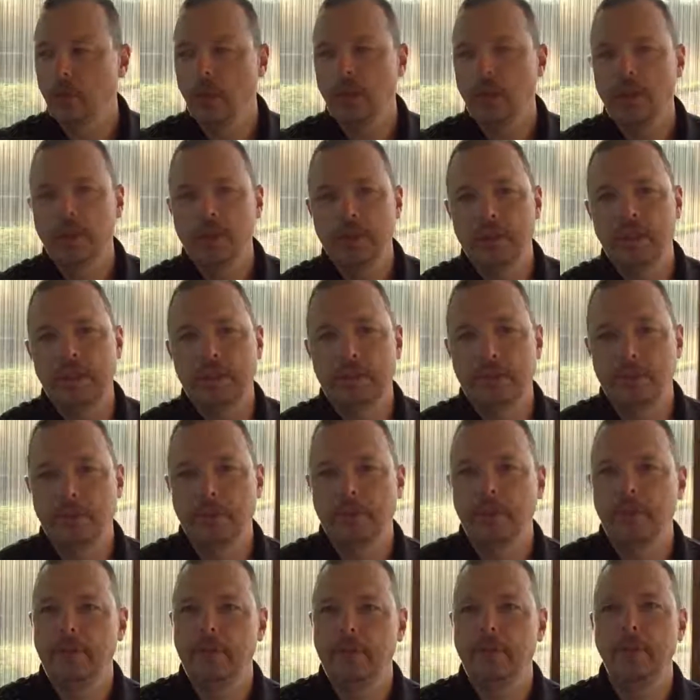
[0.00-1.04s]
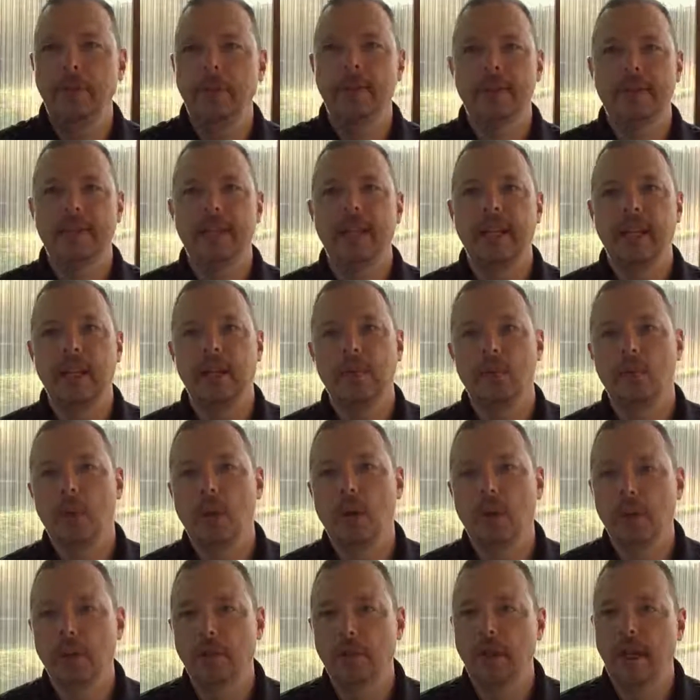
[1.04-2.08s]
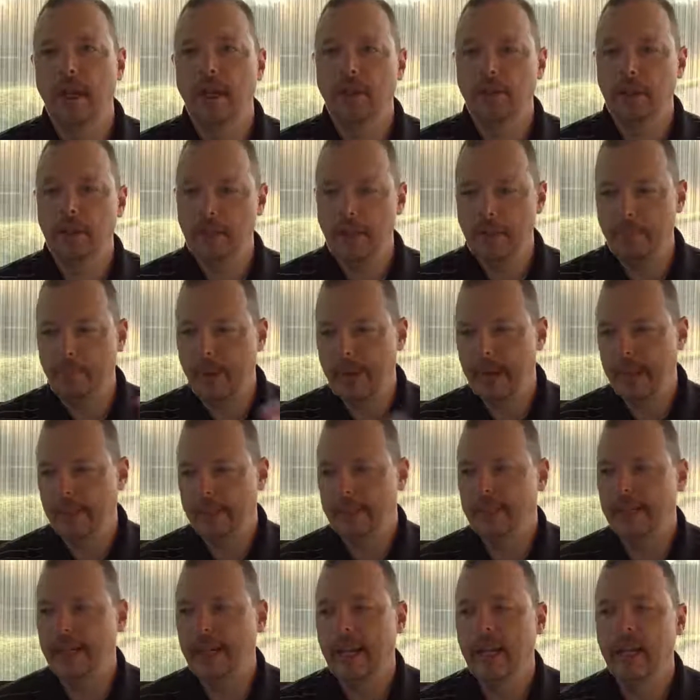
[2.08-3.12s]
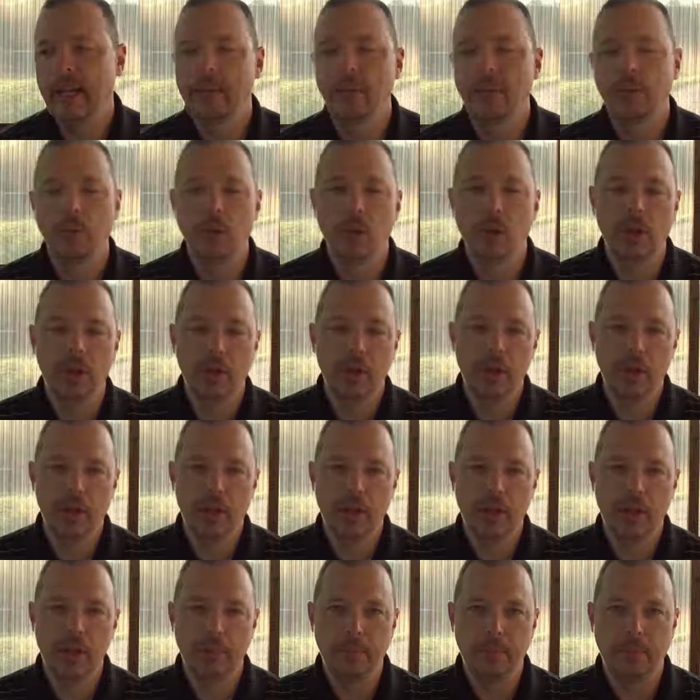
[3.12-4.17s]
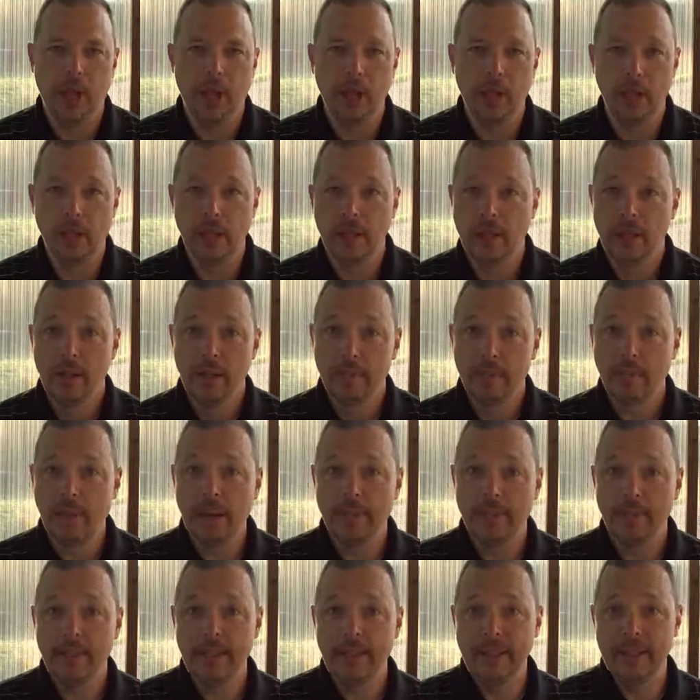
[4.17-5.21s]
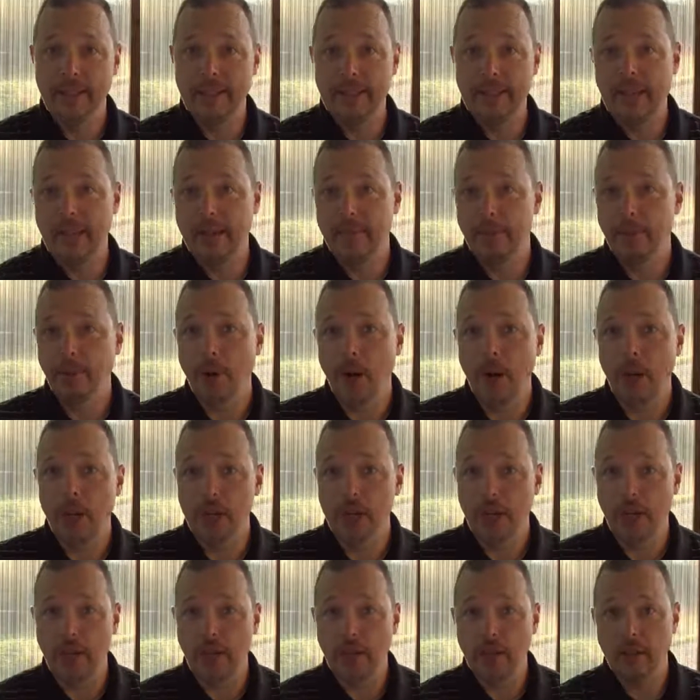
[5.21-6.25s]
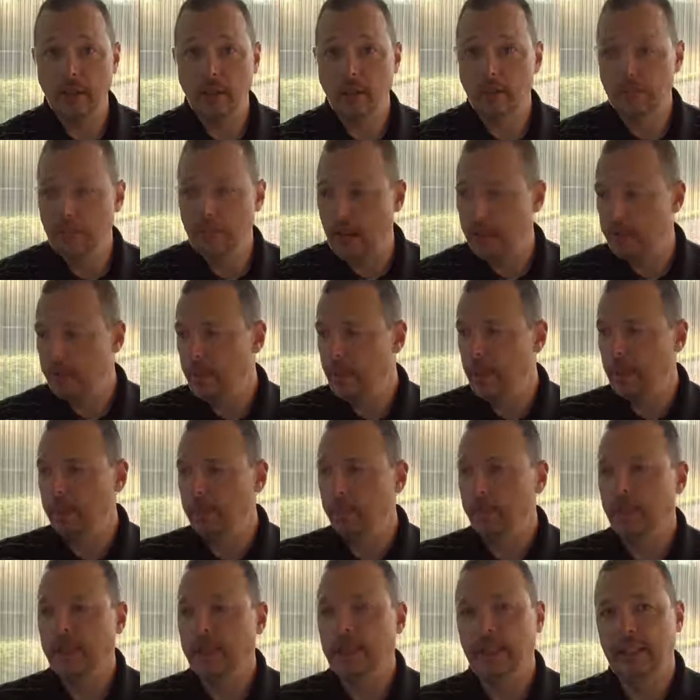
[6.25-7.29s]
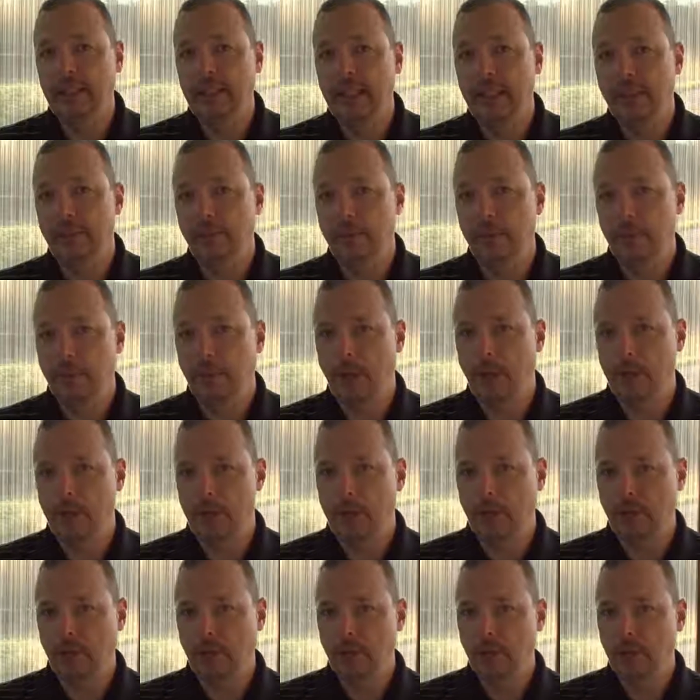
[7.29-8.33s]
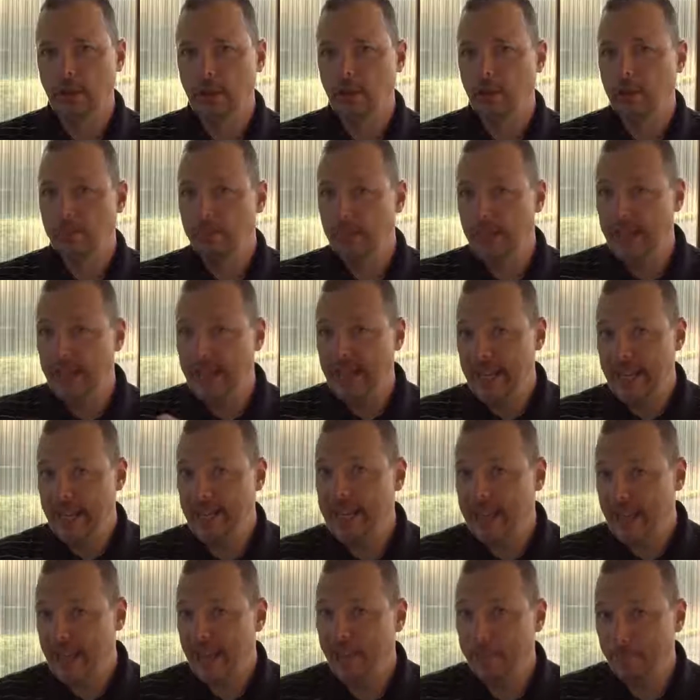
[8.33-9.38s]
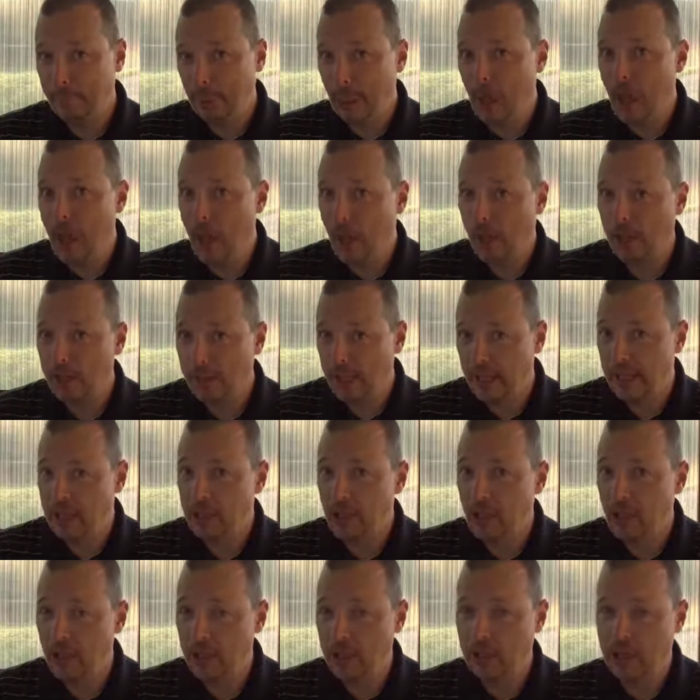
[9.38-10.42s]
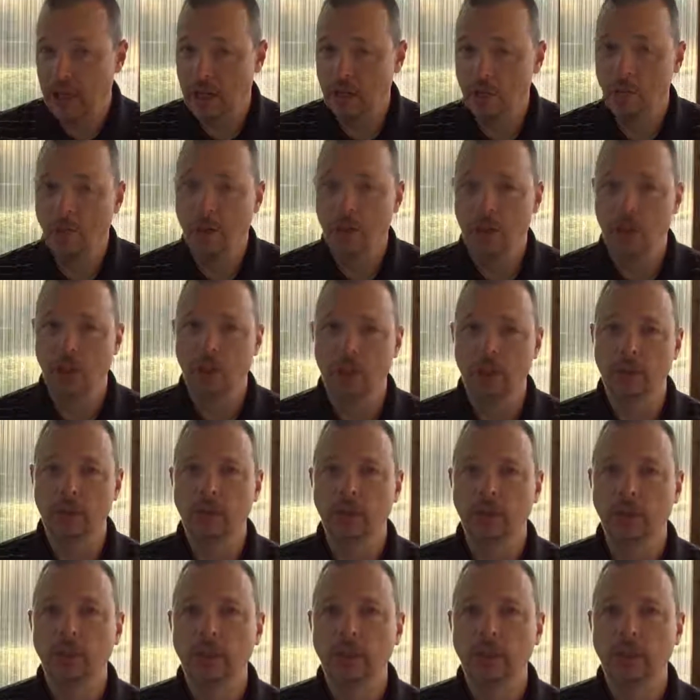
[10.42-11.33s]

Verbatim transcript: Work on this for 50 minutes, get up, walk around, come back, sit down, work on another block. Might be the same project, might be a completely different project. But in that block, that's all that I work on.